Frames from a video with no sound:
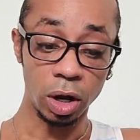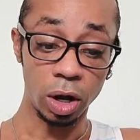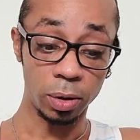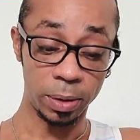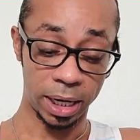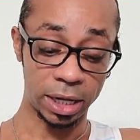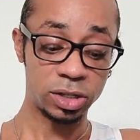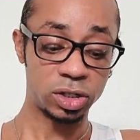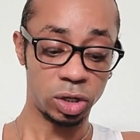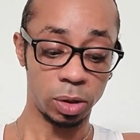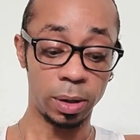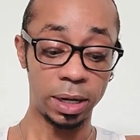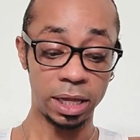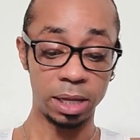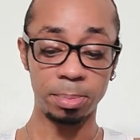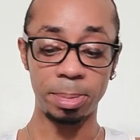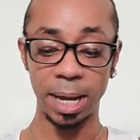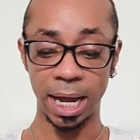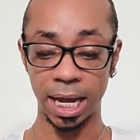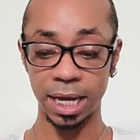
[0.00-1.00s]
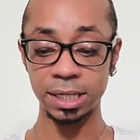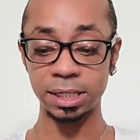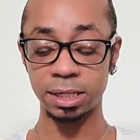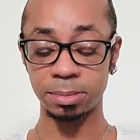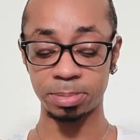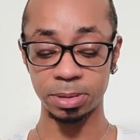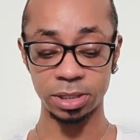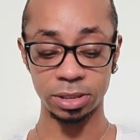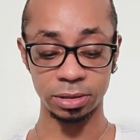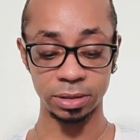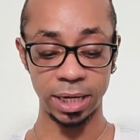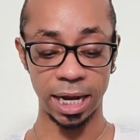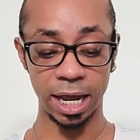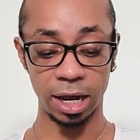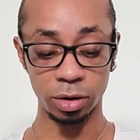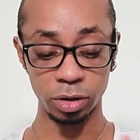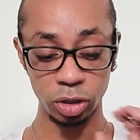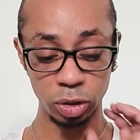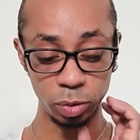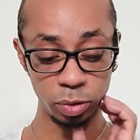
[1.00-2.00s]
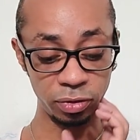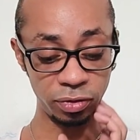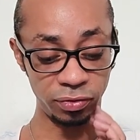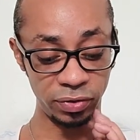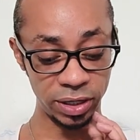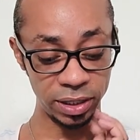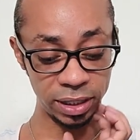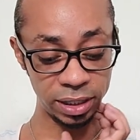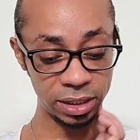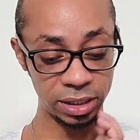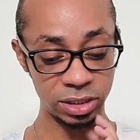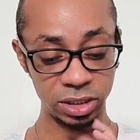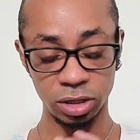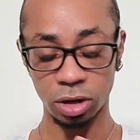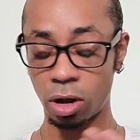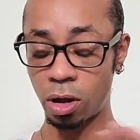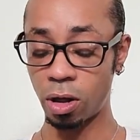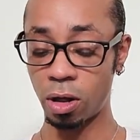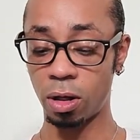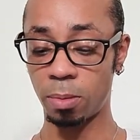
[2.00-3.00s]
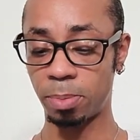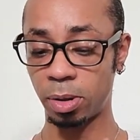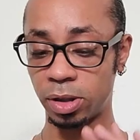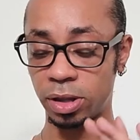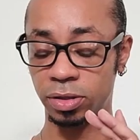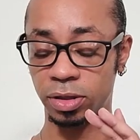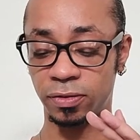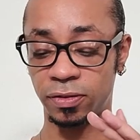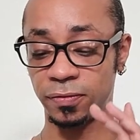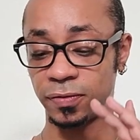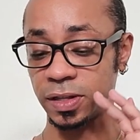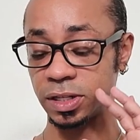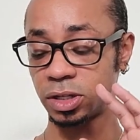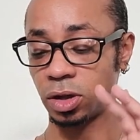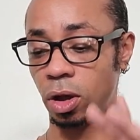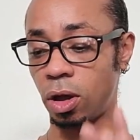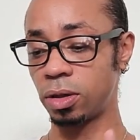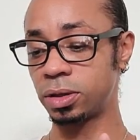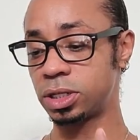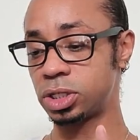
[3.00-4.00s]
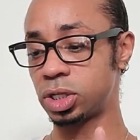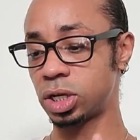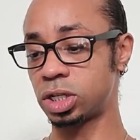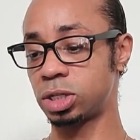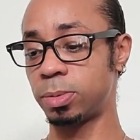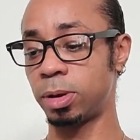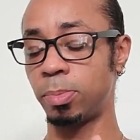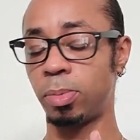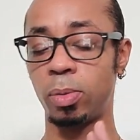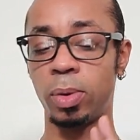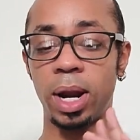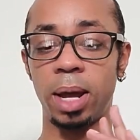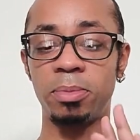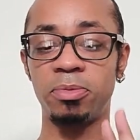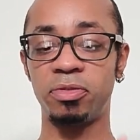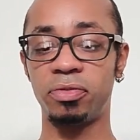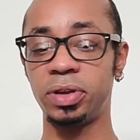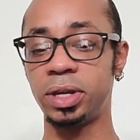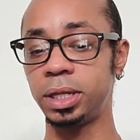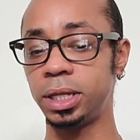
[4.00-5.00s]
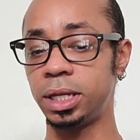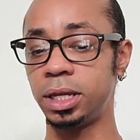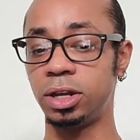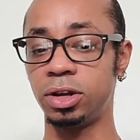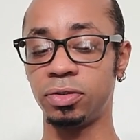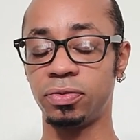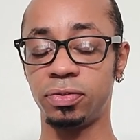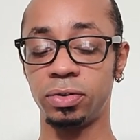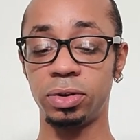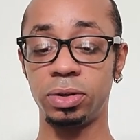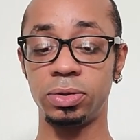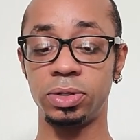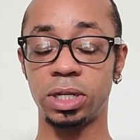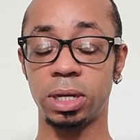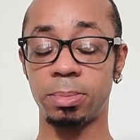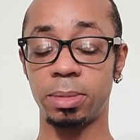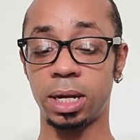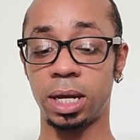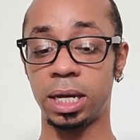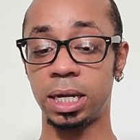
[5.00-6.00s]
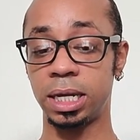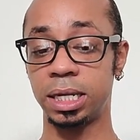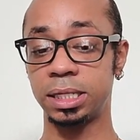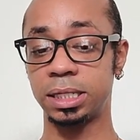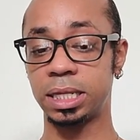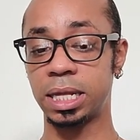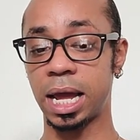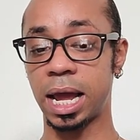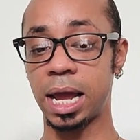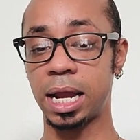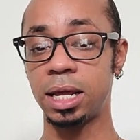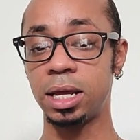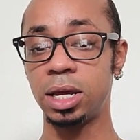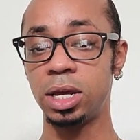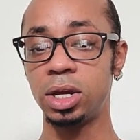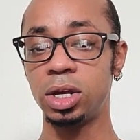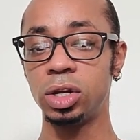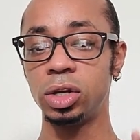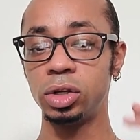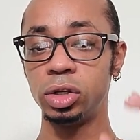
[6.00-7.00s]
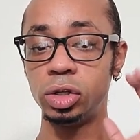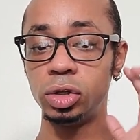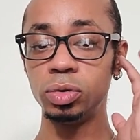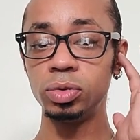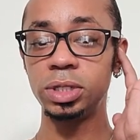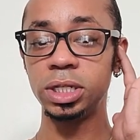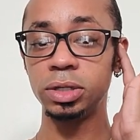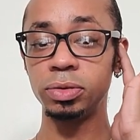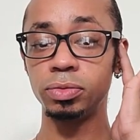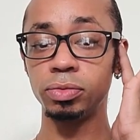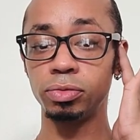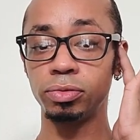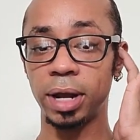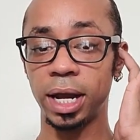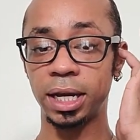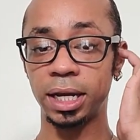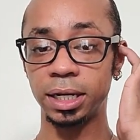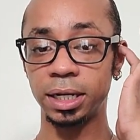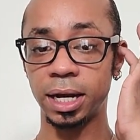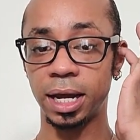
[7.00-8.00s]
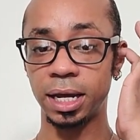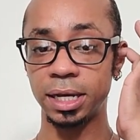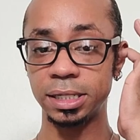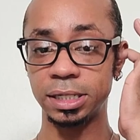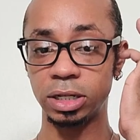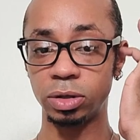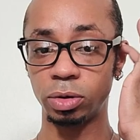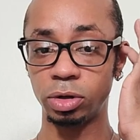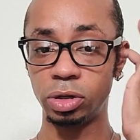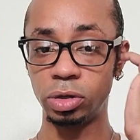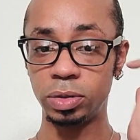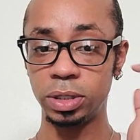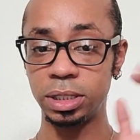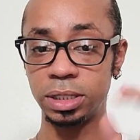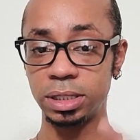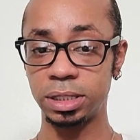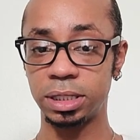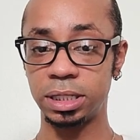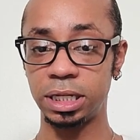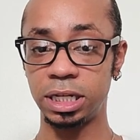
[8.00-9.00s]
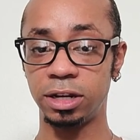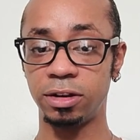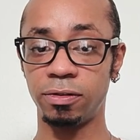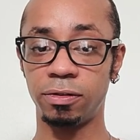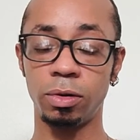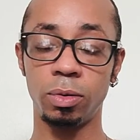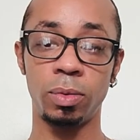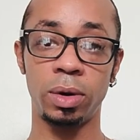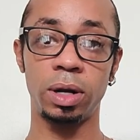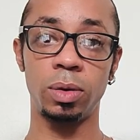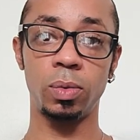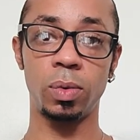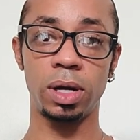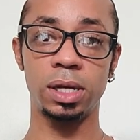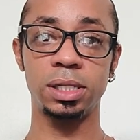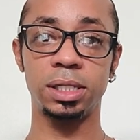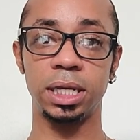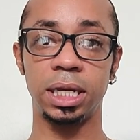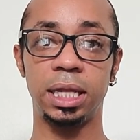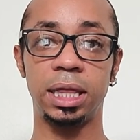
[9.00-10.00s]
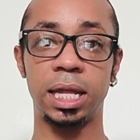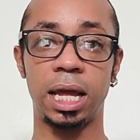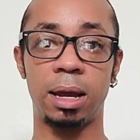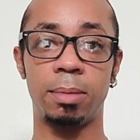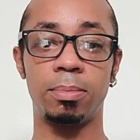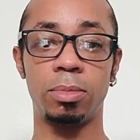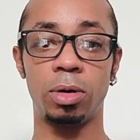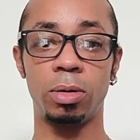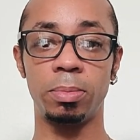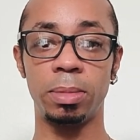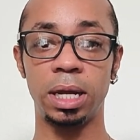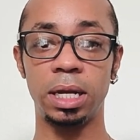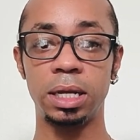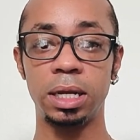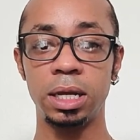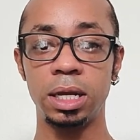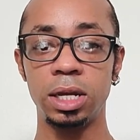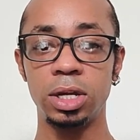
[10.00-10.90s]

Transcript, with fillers: Okay, so in the past up until now, you were feeling this call, but it's call a judgment. But what I'm feeling here for you, Gemini, is that you didn't recognize it or you didn't see it for what it was in that moment.